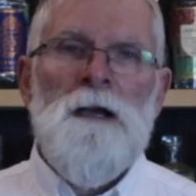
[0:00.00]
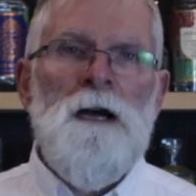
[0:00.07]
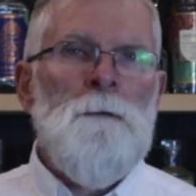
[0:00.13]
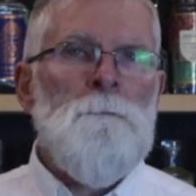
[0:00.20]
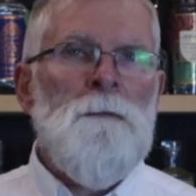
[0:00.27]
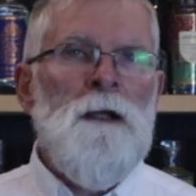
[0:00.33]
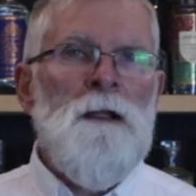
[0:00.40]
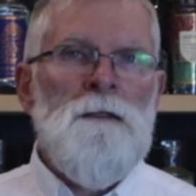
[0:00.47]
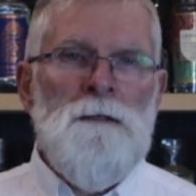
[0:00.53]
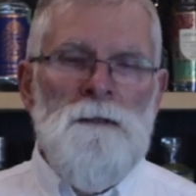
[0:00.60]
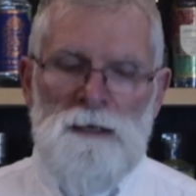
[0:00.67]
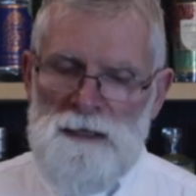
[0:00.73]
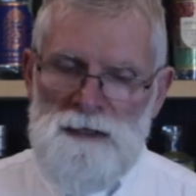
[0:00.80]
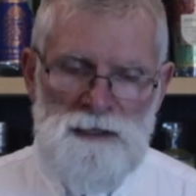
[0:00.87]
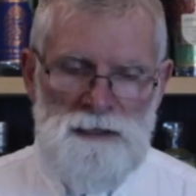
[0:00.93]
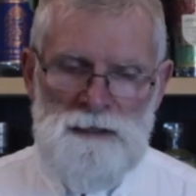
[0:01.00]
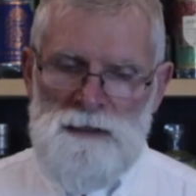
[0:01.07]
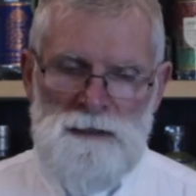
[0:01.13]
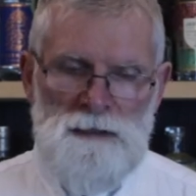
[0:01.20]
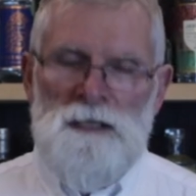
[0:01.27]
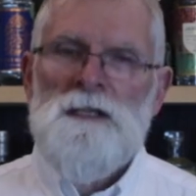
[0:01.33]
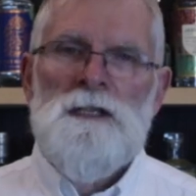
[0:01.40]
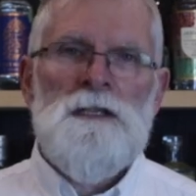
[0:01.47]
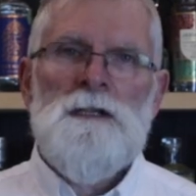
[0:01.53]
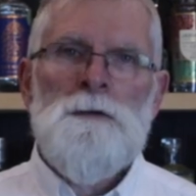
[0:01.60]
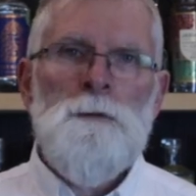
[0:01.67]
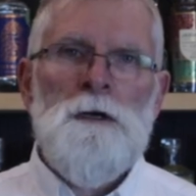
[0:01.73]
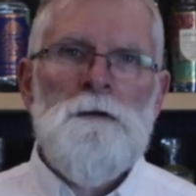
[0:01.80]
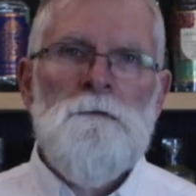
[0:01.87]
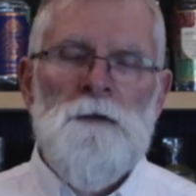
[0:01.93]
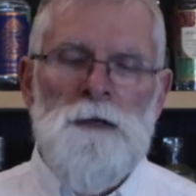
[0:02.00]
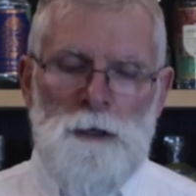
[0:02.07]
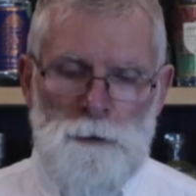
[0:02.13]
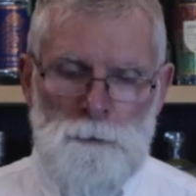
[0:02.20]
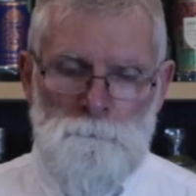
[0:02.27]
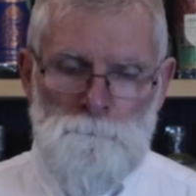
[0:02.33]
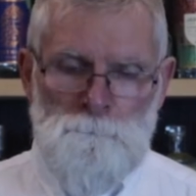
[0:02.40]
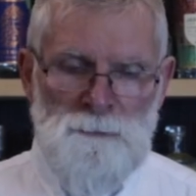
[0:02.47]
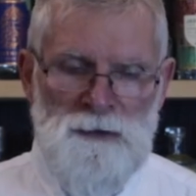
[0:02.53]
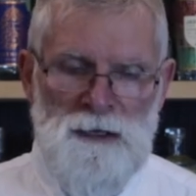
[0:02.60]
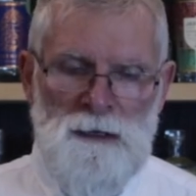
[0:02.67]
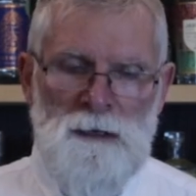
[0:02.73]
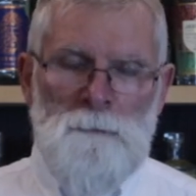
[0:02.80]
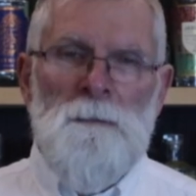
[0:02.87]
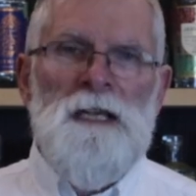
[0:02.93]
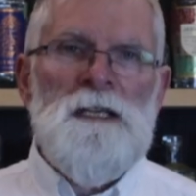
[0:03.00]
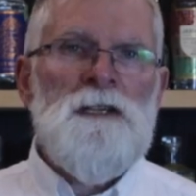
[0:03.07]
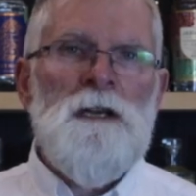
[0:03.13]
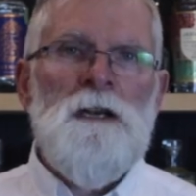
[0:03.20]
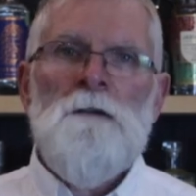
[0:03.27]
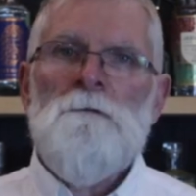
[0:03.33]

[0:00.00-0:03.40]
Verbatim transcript: um, this is this is the one for you. Makes a